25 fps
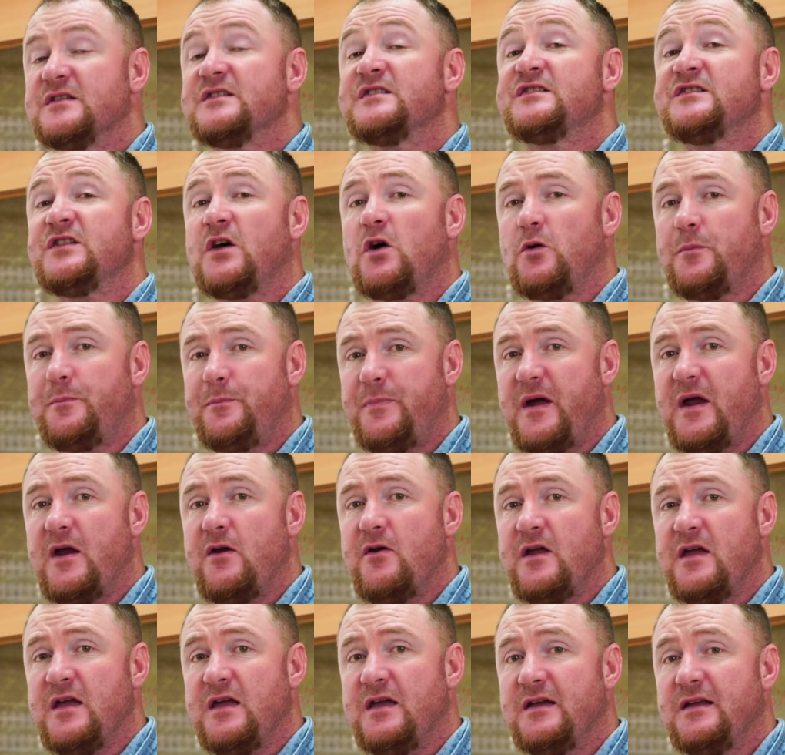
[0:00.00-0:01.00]

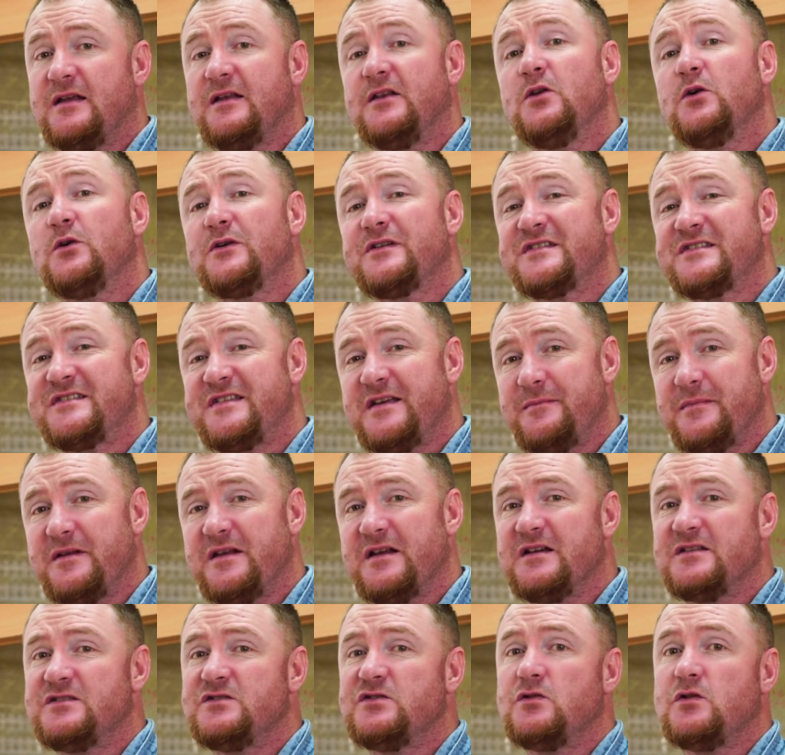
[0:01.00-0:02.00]
Soapberry looks
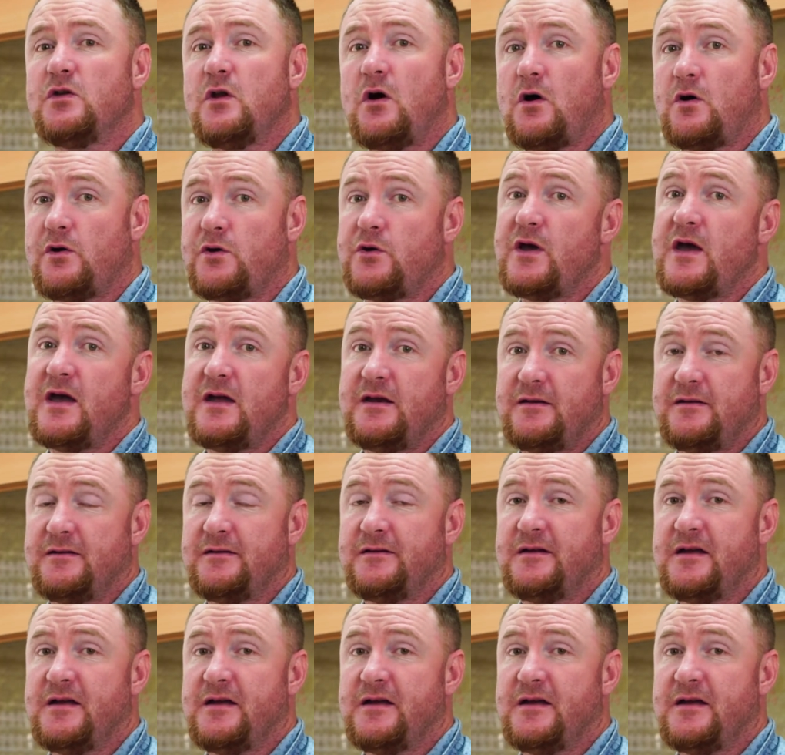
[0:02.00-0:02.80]
similar to longyuan,